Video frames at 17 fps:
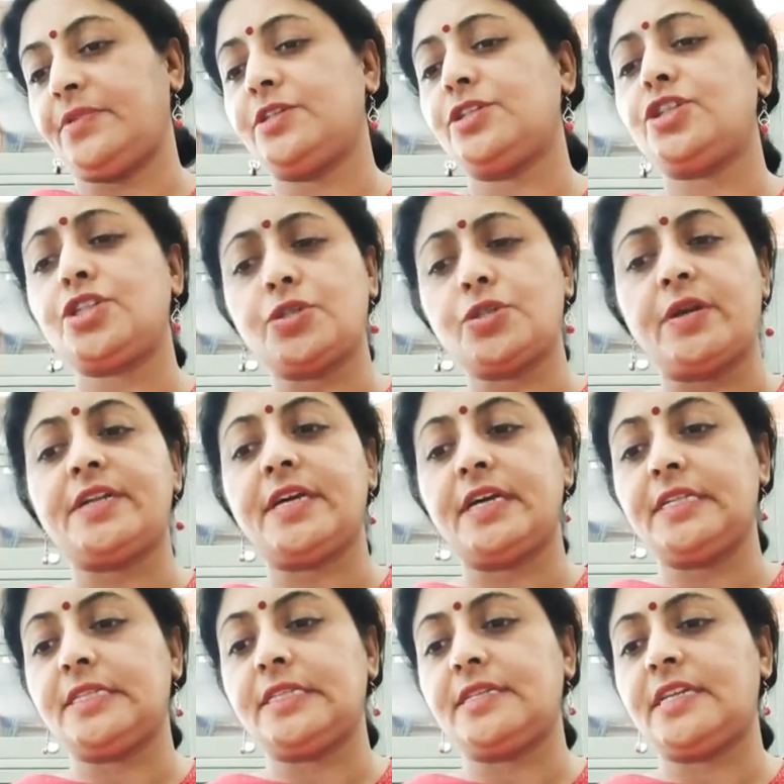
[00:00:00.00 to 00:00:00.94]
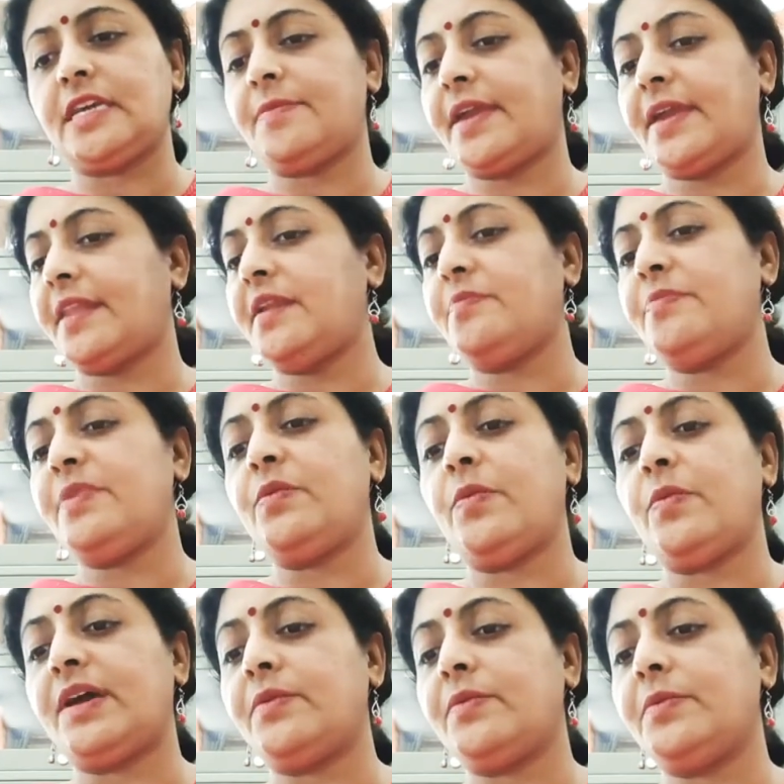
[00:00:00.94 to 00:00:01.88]
short answer type. Can it be
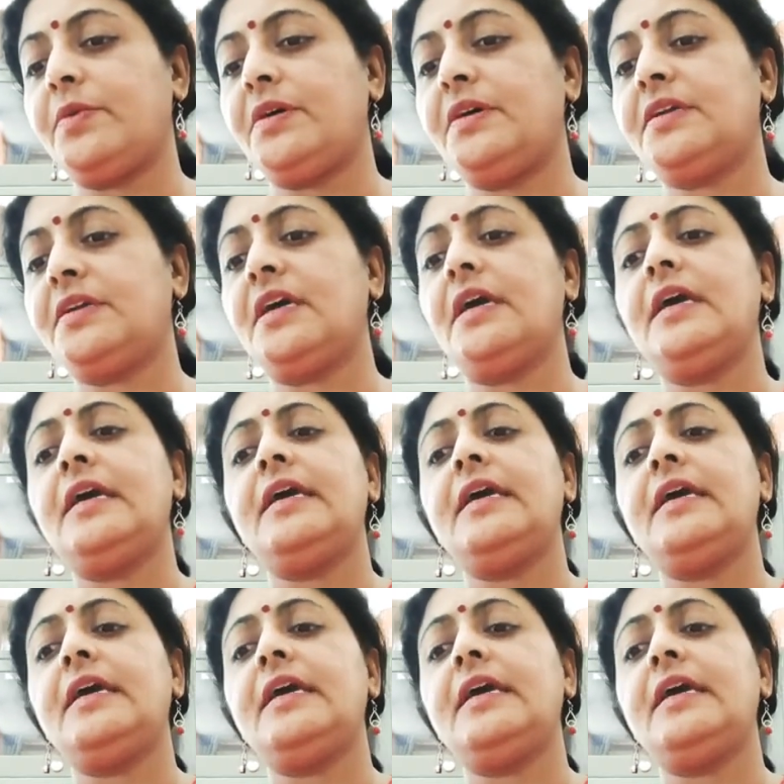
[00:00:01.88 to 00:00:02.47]
one word?